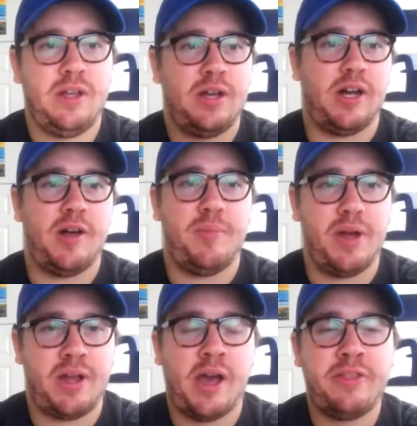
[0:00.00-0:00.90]
A
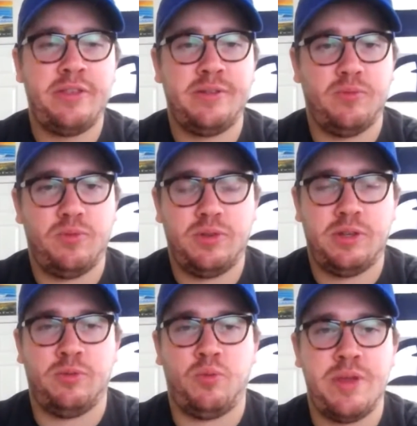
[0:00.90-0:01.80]
Godley, you
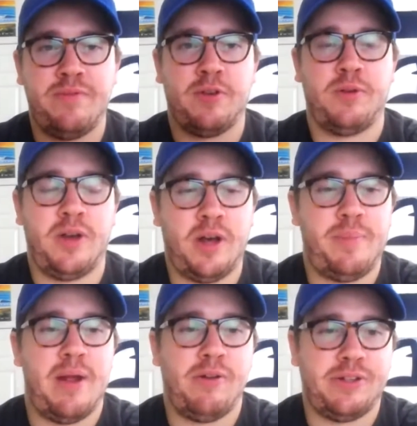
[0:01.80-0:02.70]
know, Weaver
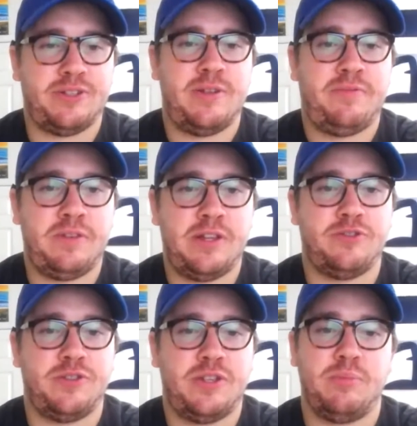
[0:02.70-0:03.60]
pairing is definitely
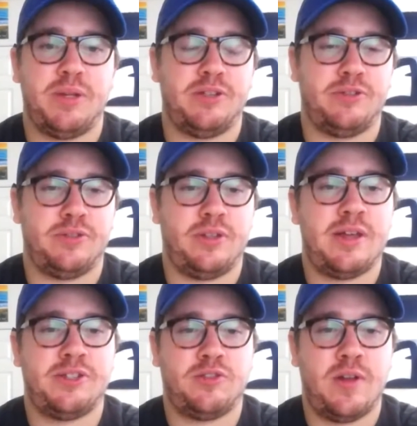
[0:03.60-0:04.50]
interesting because there's a lot
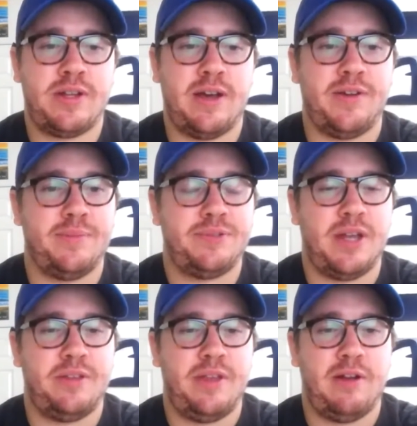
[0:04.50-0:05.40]
of strikeout
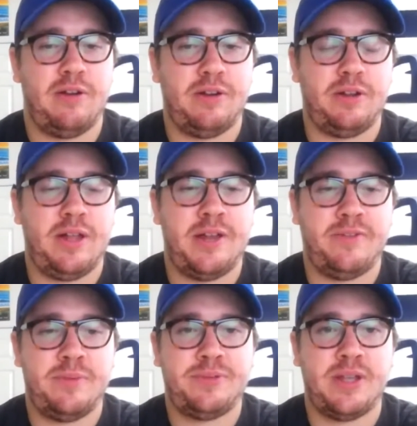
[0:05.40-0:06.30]
upside there and a lot of
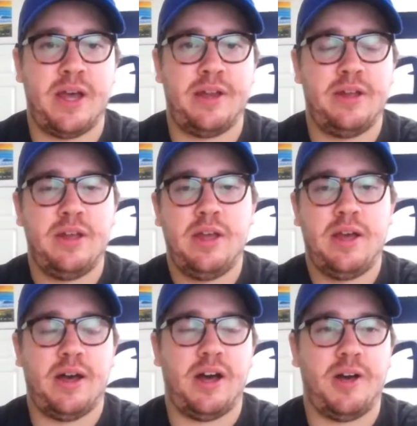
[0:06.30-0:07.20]
upside,
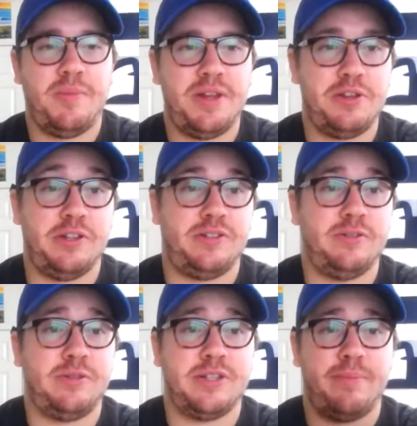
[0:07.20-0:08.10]
and you can
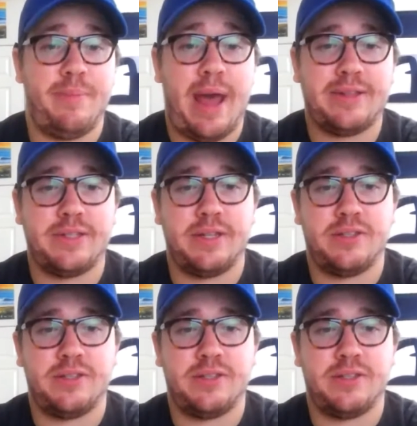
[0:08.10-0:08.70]
still get some bats in.